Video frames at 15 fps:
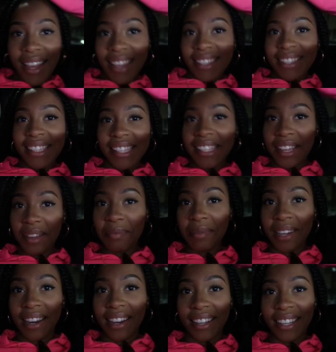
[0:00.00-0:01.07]
It's the same
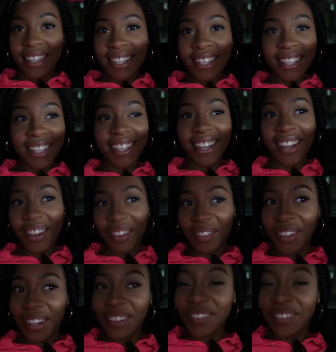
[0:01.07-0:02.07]
day, a few